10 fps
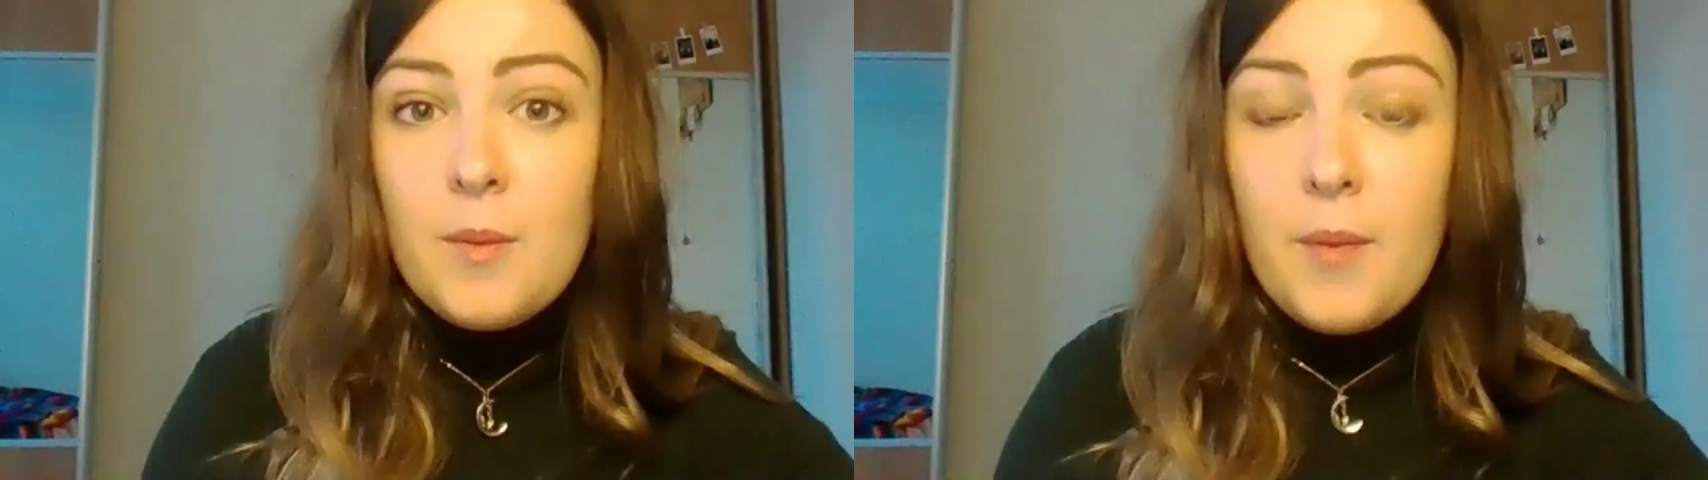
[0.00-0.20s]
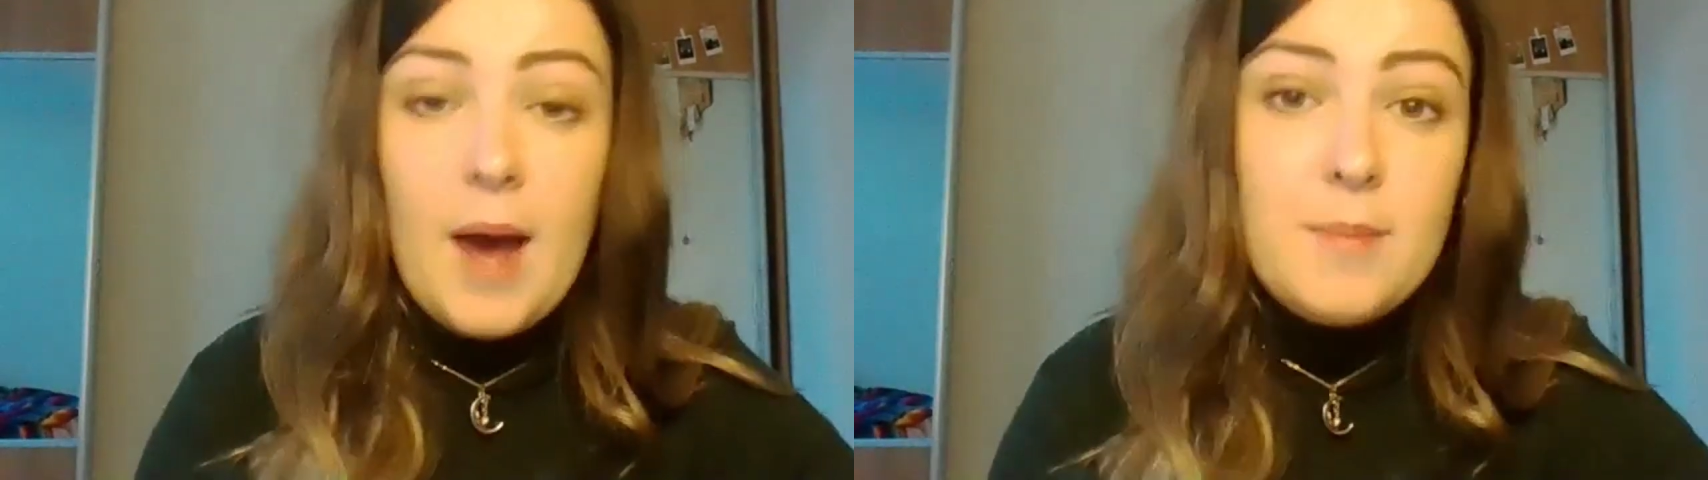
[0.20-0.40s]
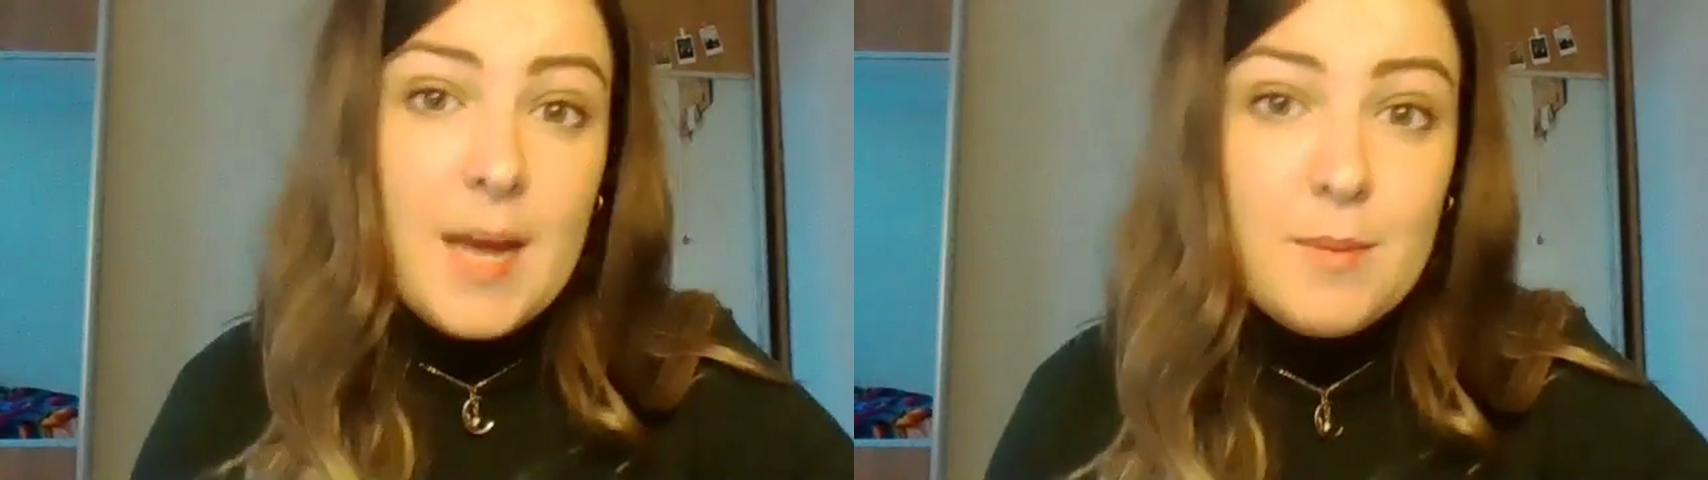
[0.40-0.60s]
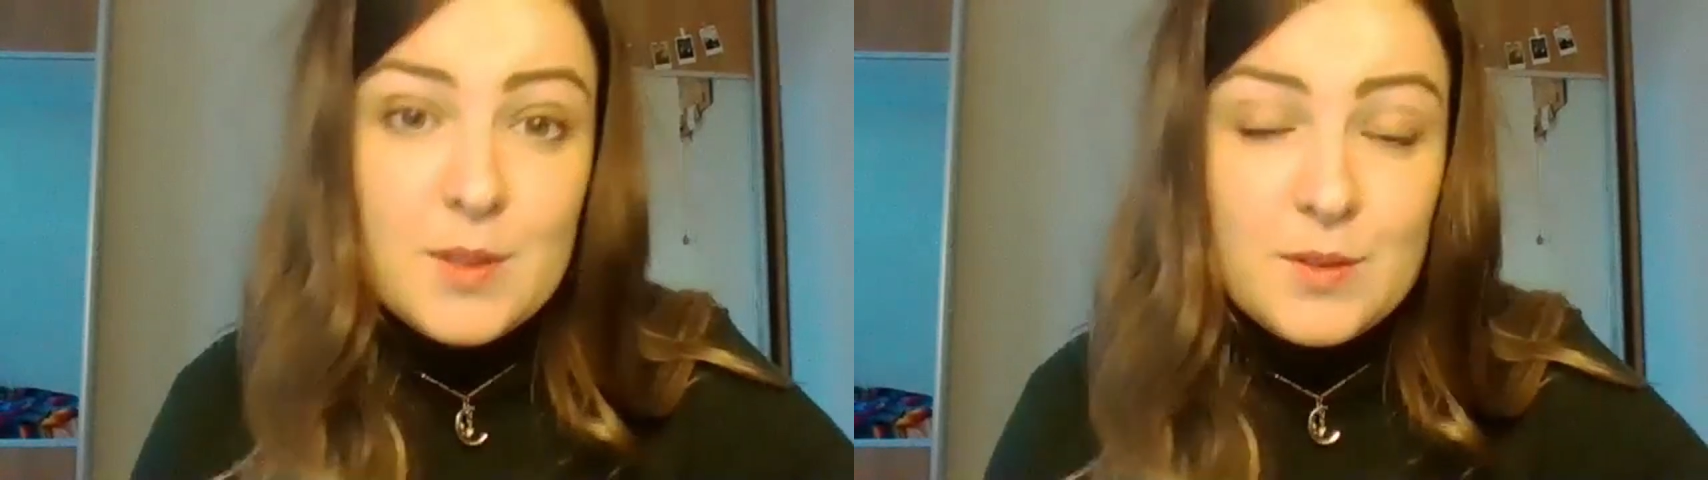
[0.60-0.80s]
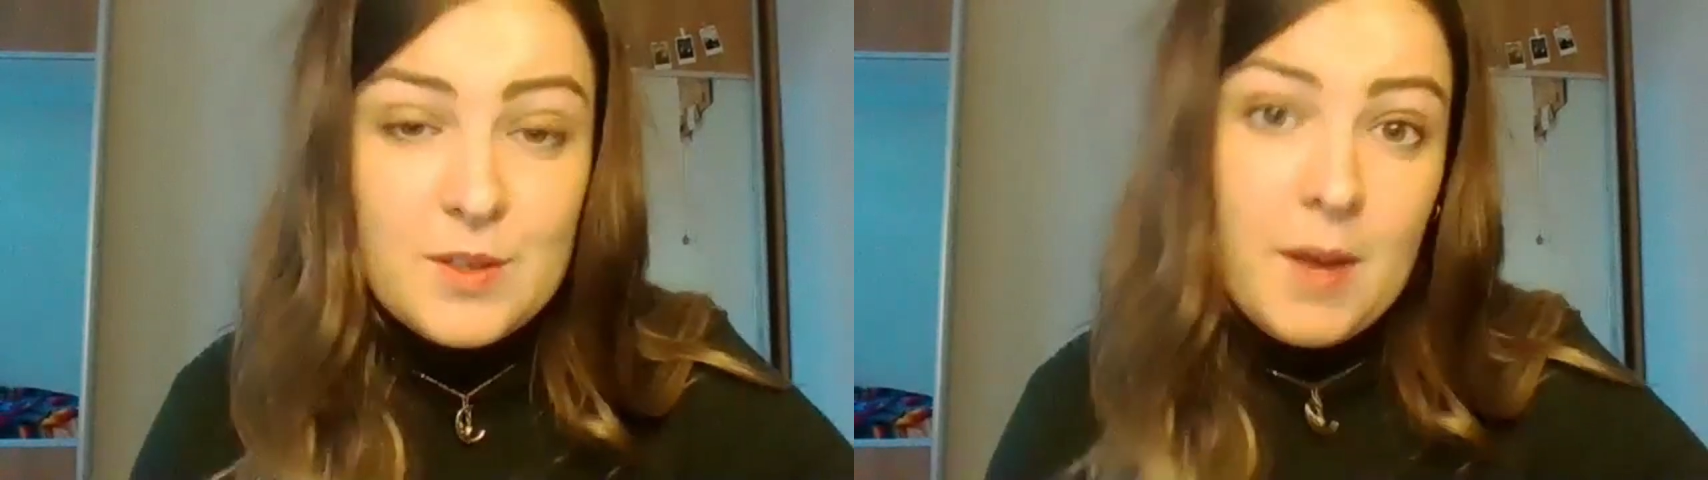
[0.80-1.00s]
perhaps
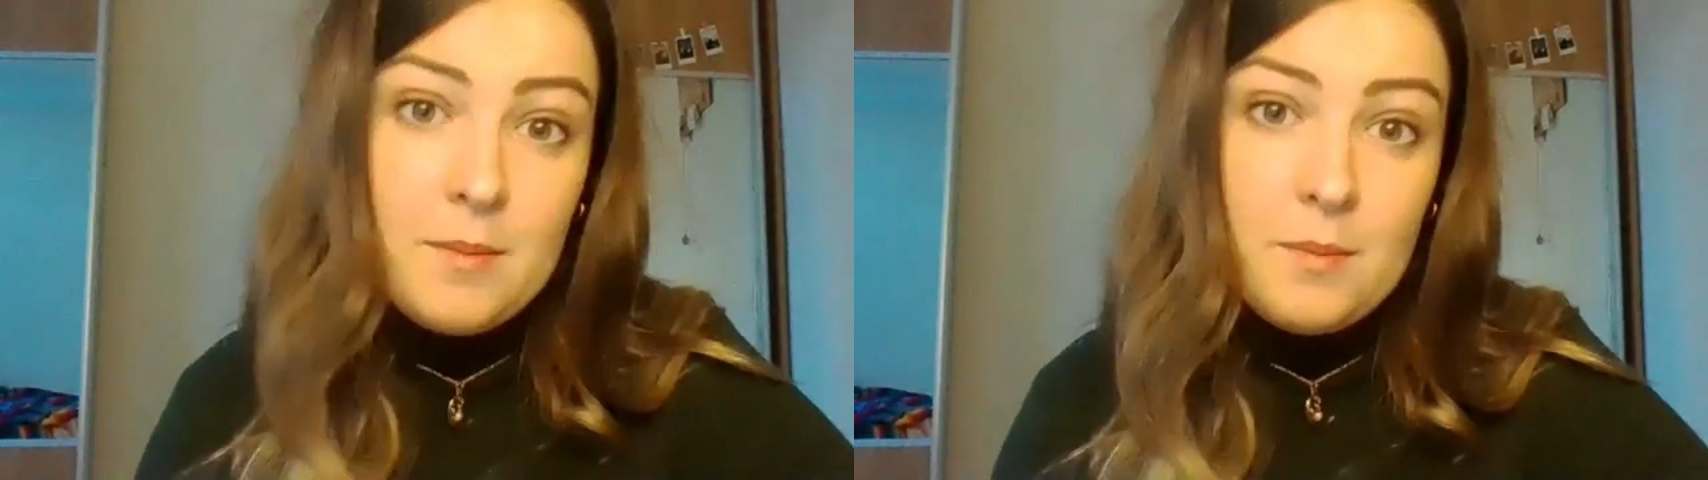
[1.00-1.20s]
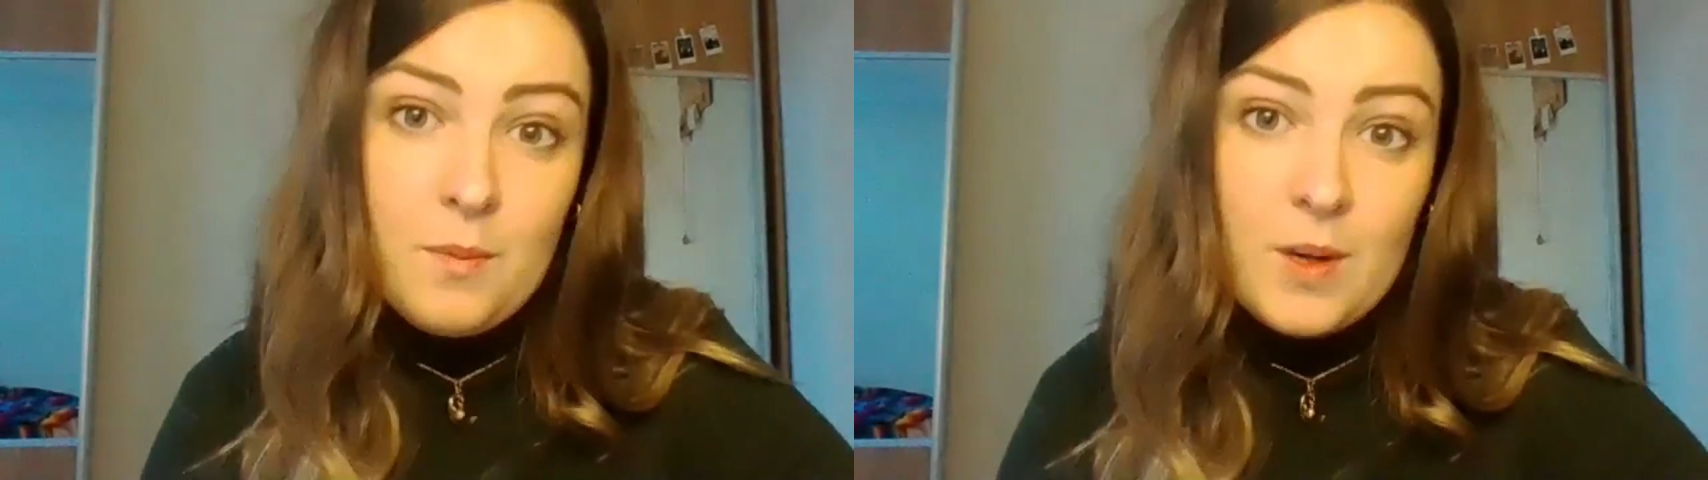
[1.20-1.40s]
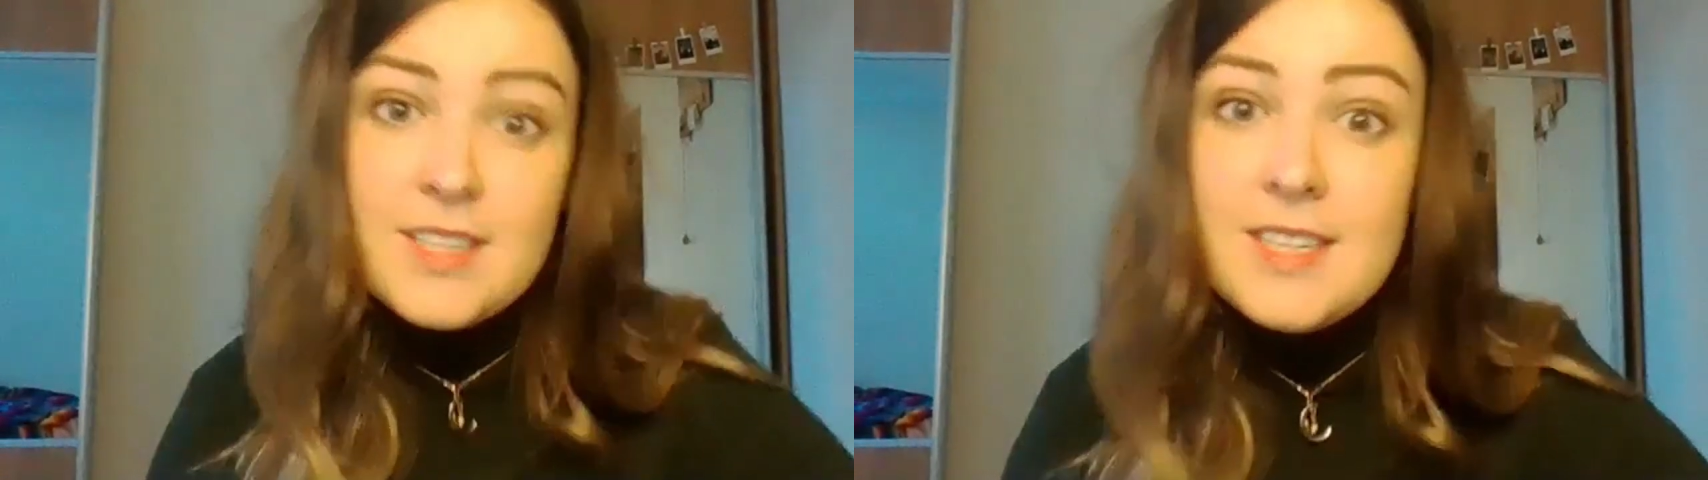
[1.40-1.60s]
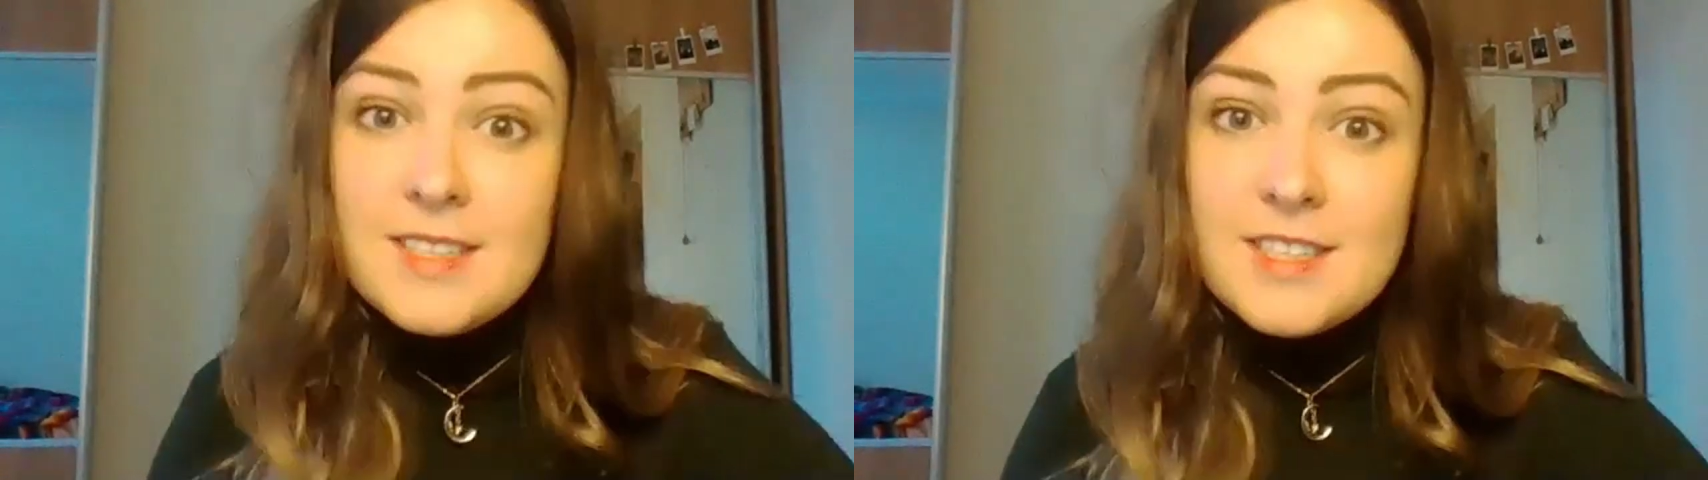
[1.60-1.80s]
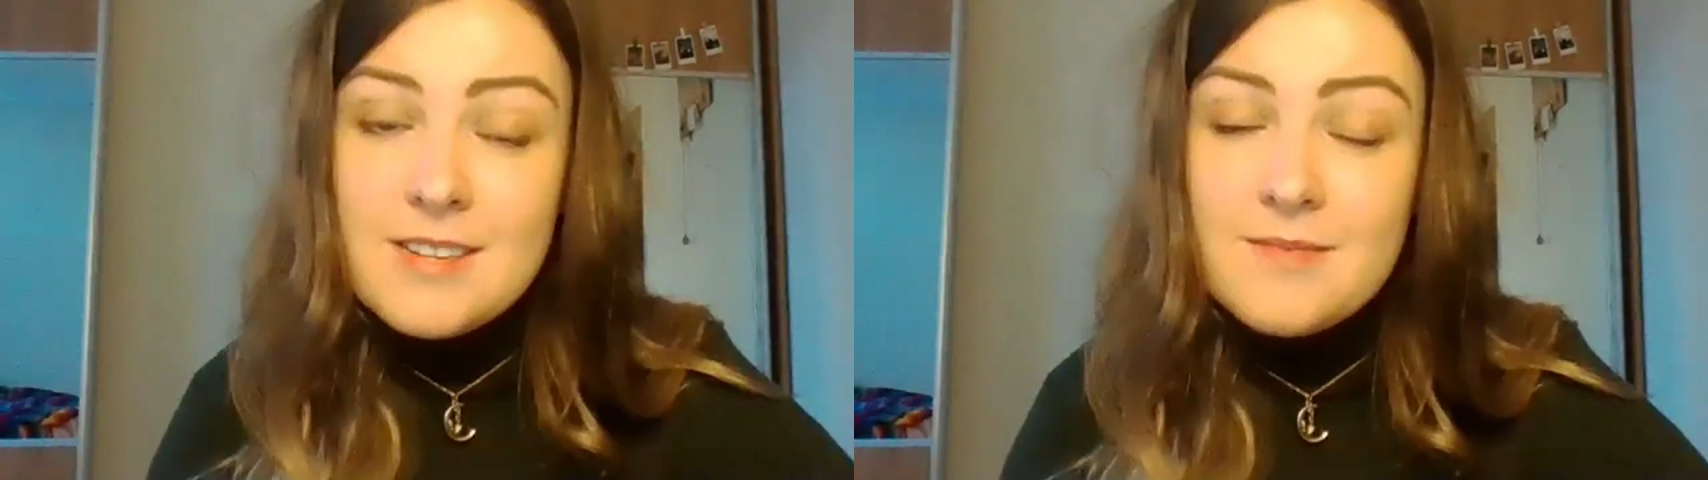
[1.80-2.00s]
episodes you might want to
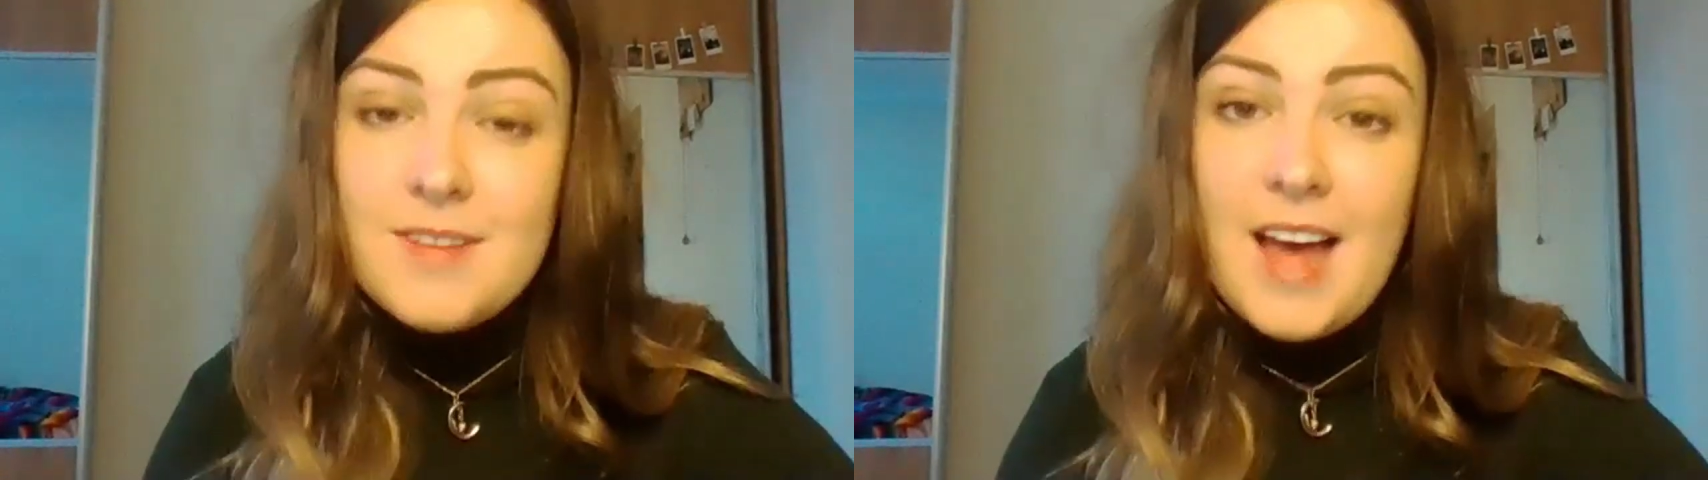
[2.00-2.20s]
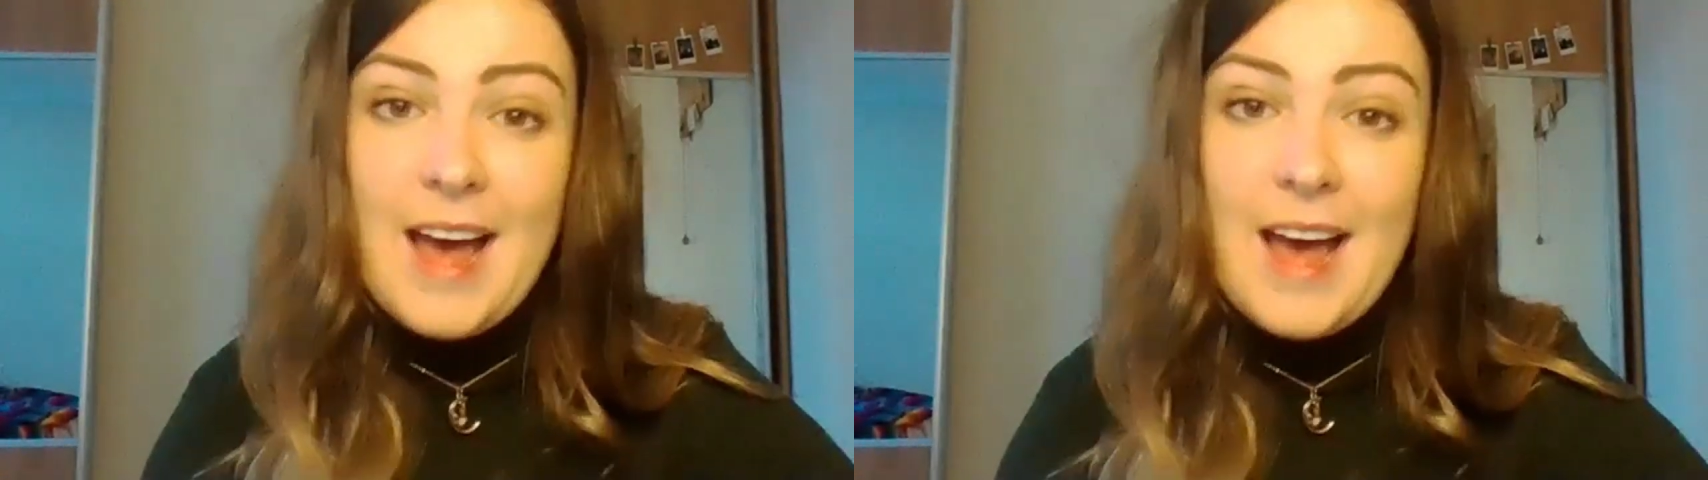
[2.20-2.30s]
listen to.